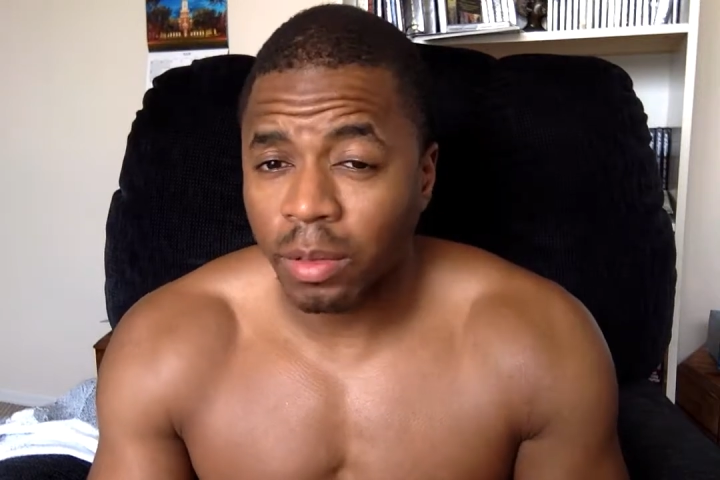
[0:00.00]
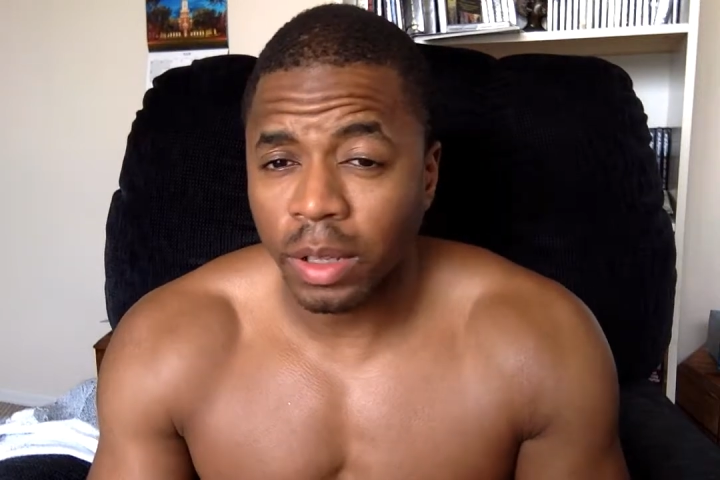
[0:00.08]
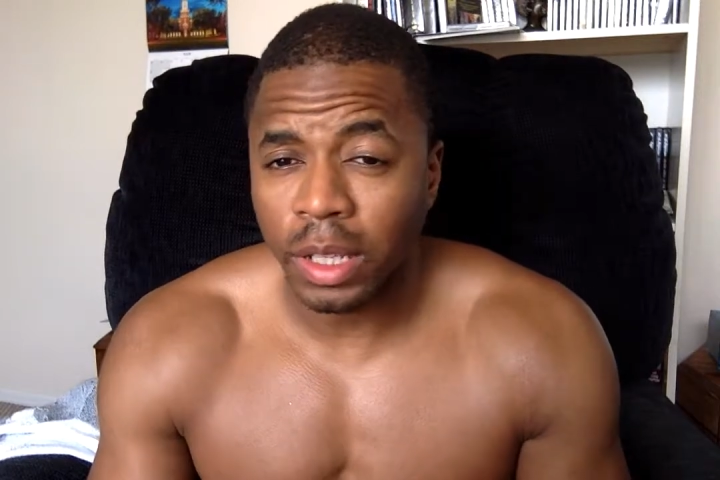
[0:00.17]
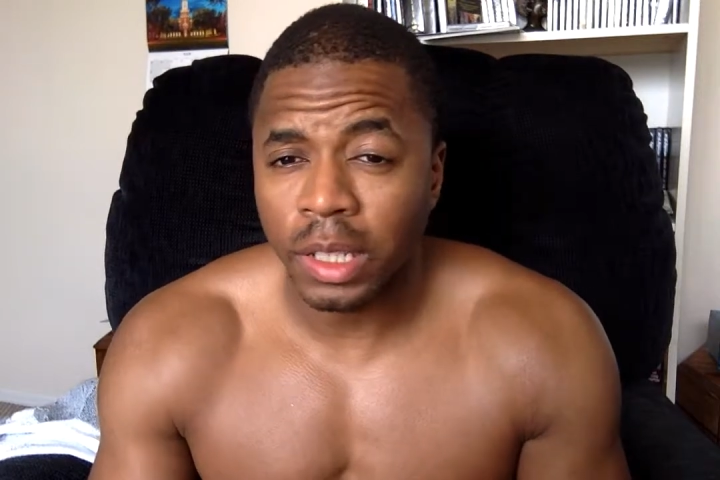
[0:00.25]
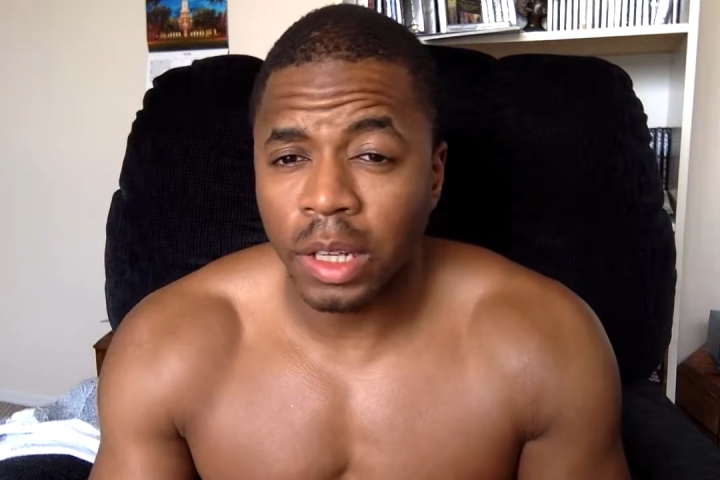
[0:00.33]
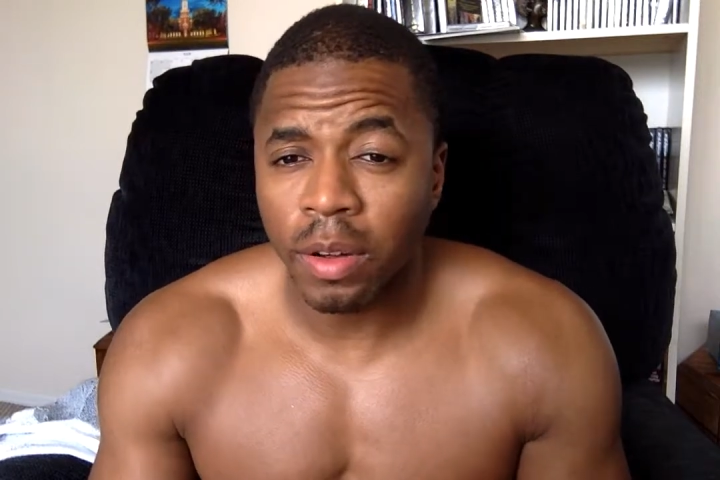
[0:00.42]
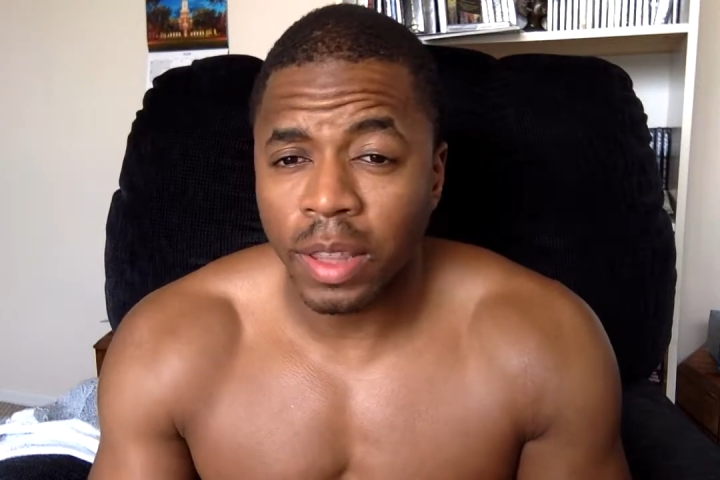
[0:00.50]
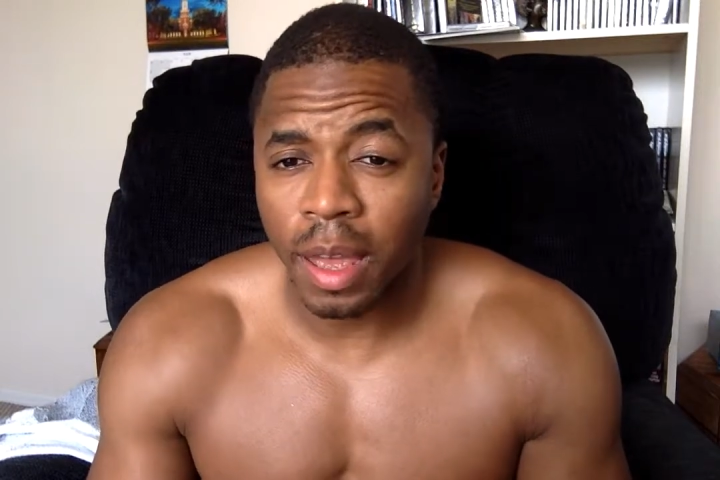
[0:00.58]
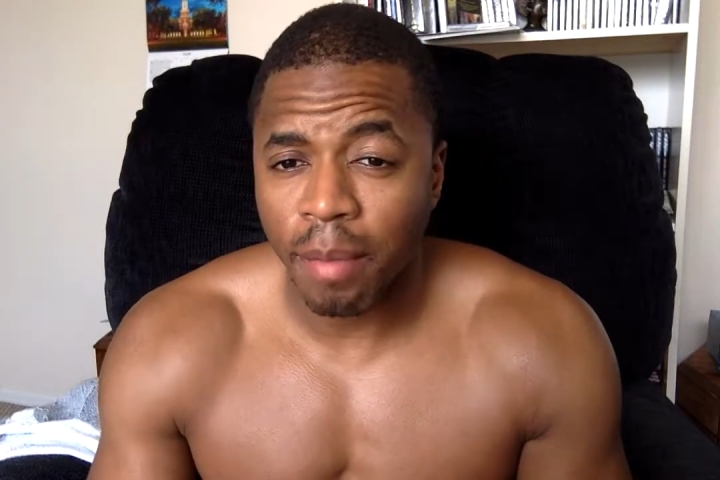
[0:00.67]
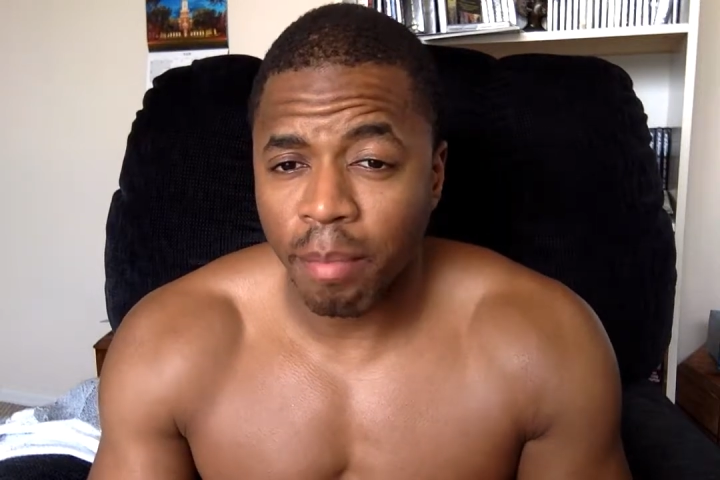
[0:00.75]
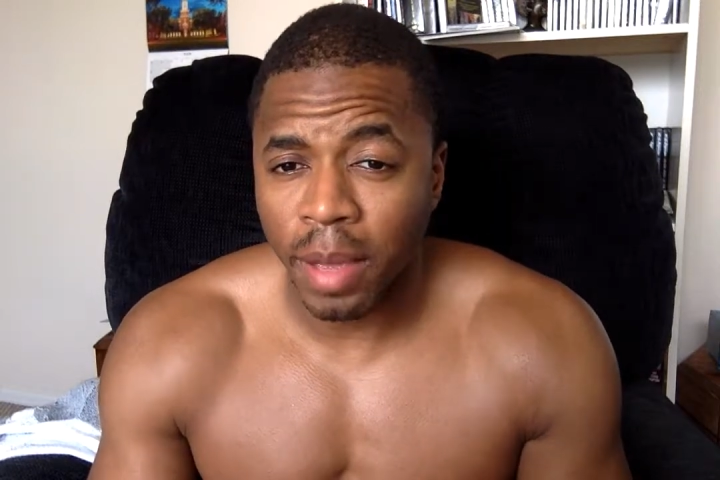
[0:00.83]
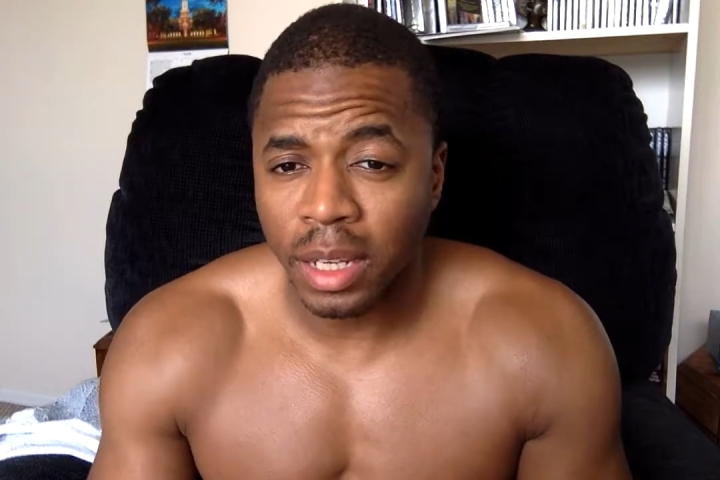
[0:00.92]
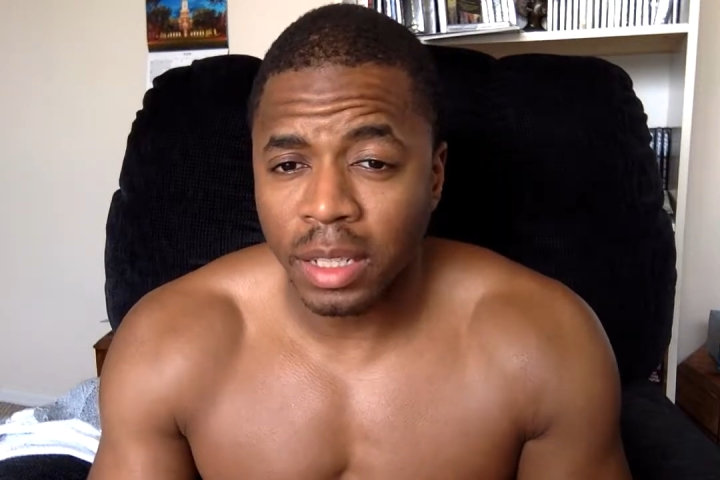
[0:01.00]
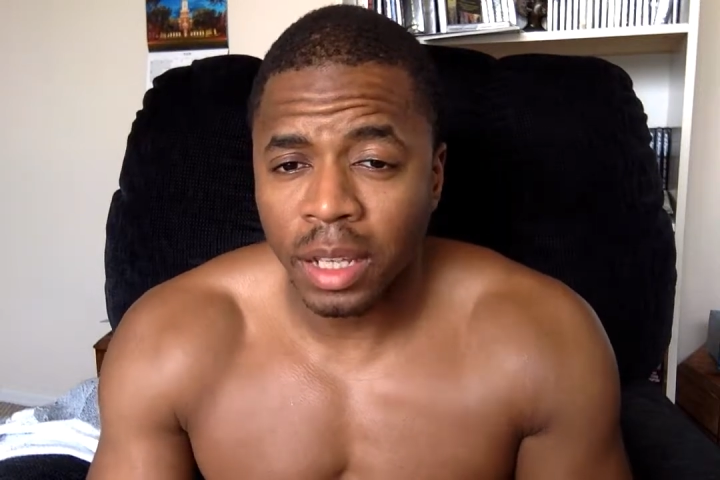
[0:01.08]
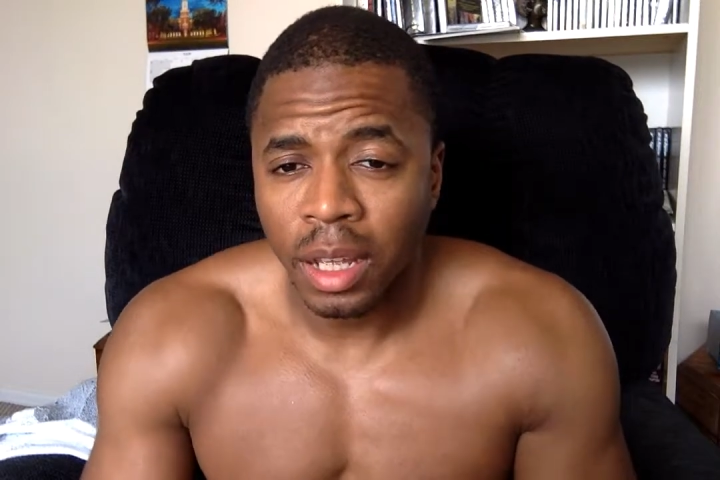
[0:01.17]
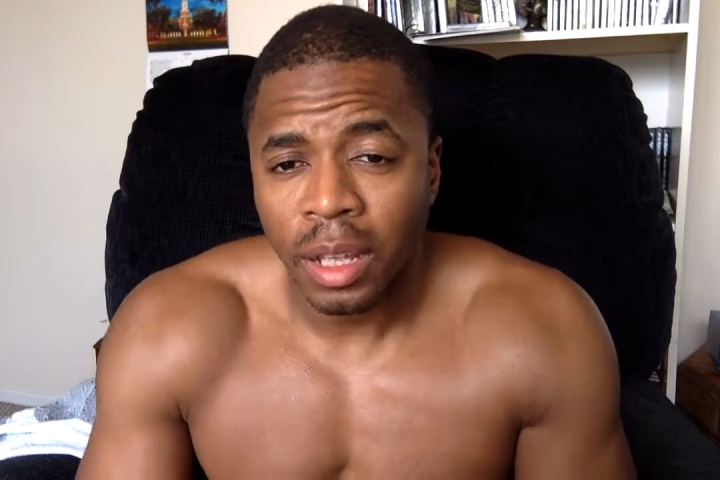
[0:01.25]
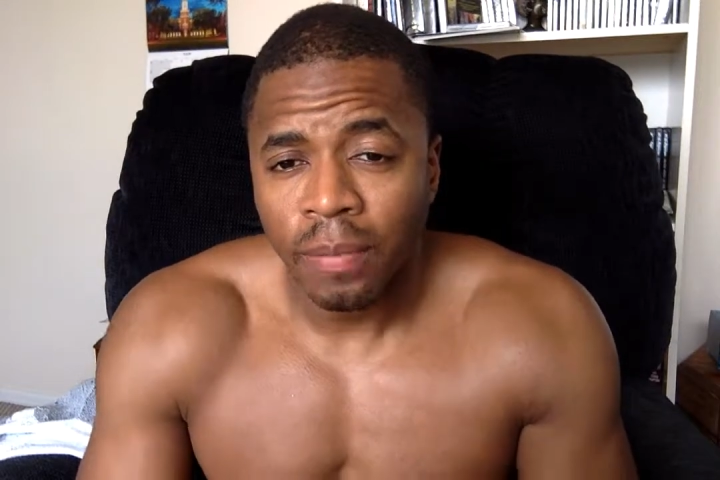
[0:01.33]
really know what that meant.